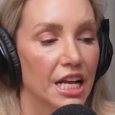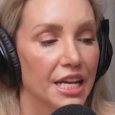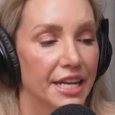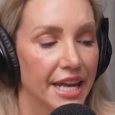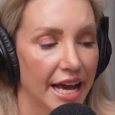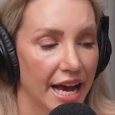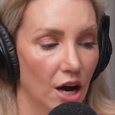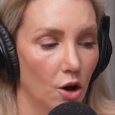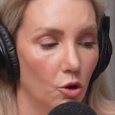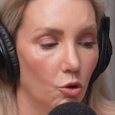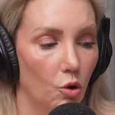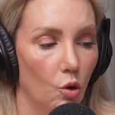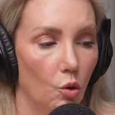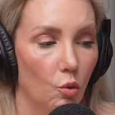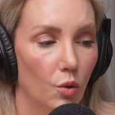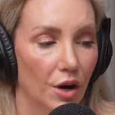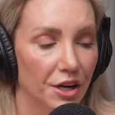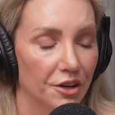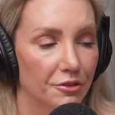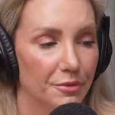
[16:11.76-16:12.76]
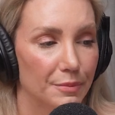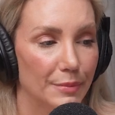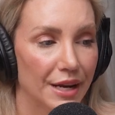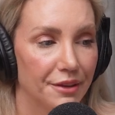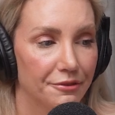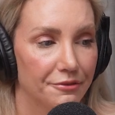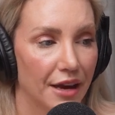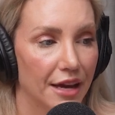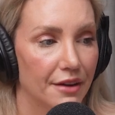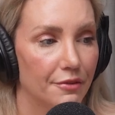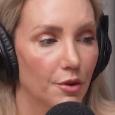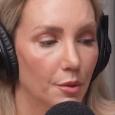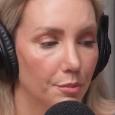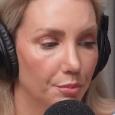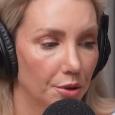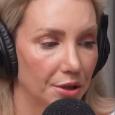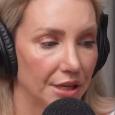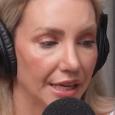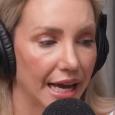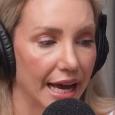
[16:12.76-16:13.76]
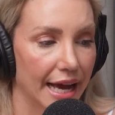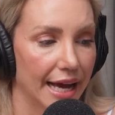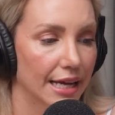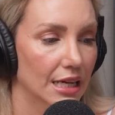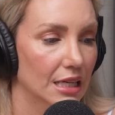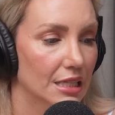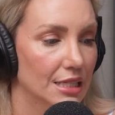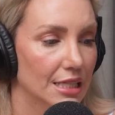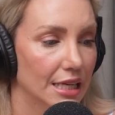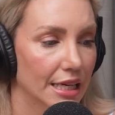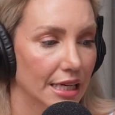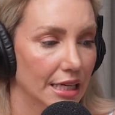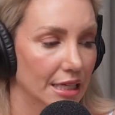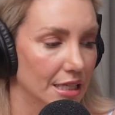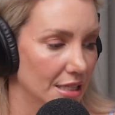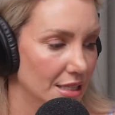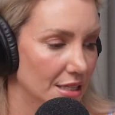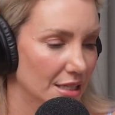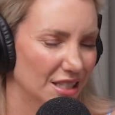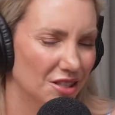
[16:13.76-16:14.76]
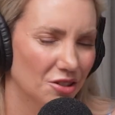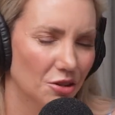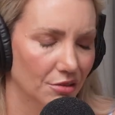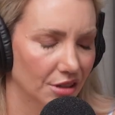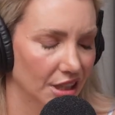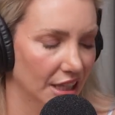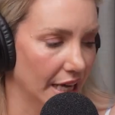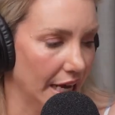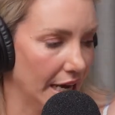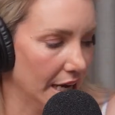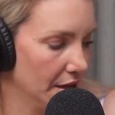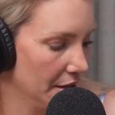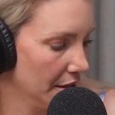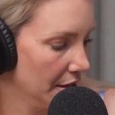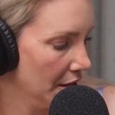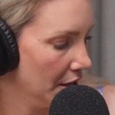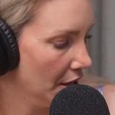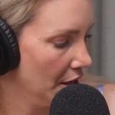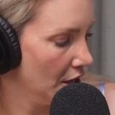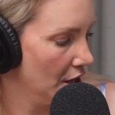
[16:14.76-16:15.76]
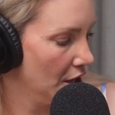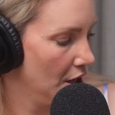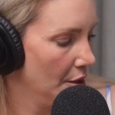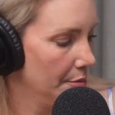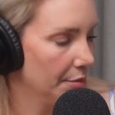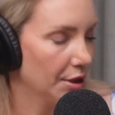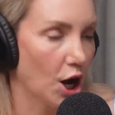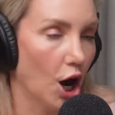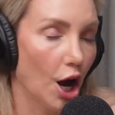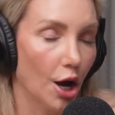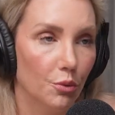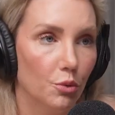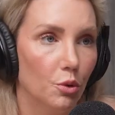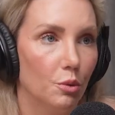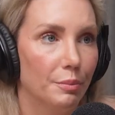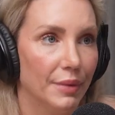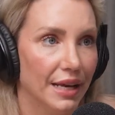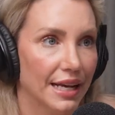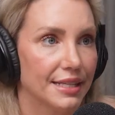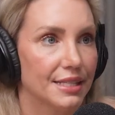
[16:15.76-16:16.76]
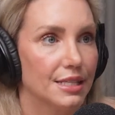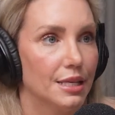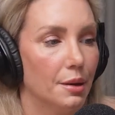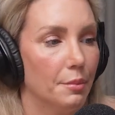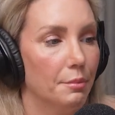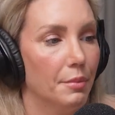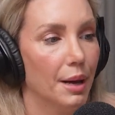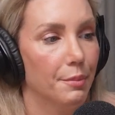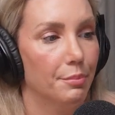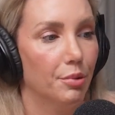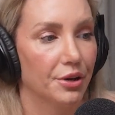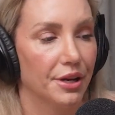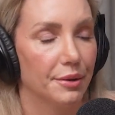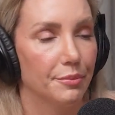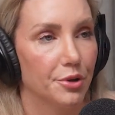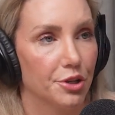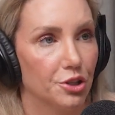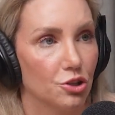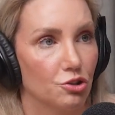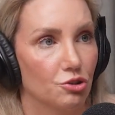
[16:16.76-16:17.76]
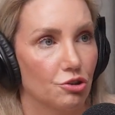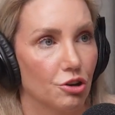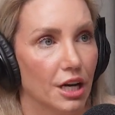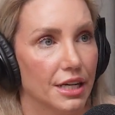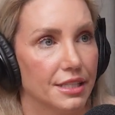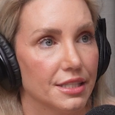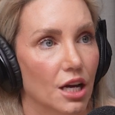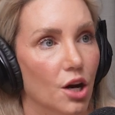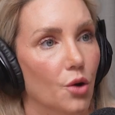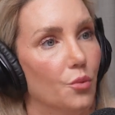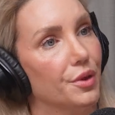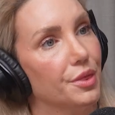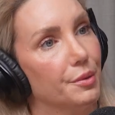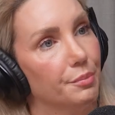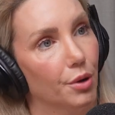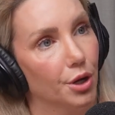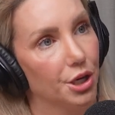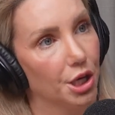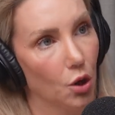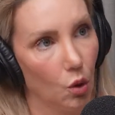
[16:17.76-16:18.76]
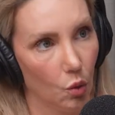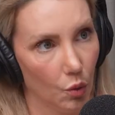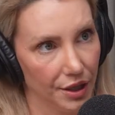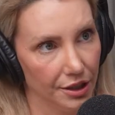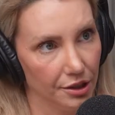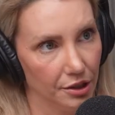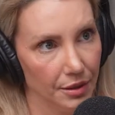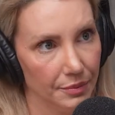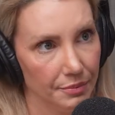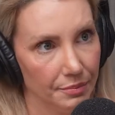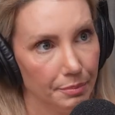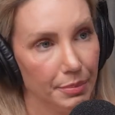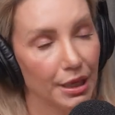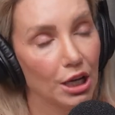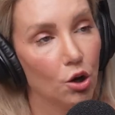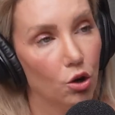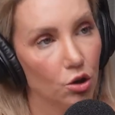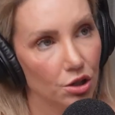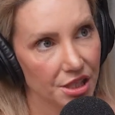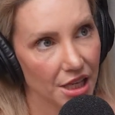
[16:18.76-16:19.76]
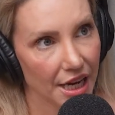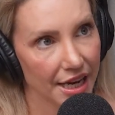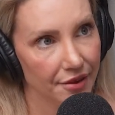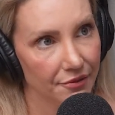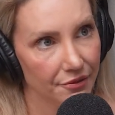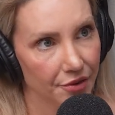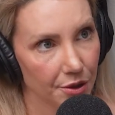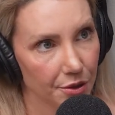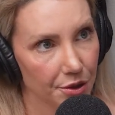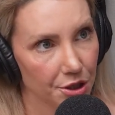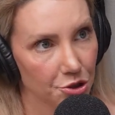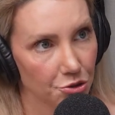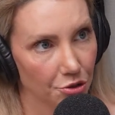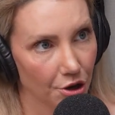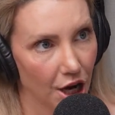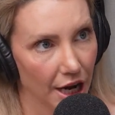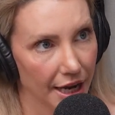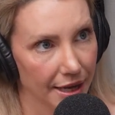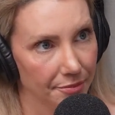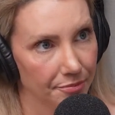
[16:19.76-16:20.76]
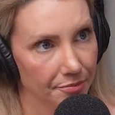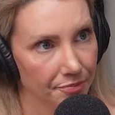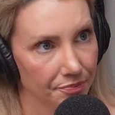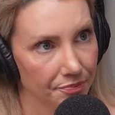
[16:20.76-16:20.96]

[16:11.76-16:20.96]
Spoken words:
Now, one of my favorite body hacks it's not really a hack, but I will mix my body moisturizer with a body oil because I am very dry.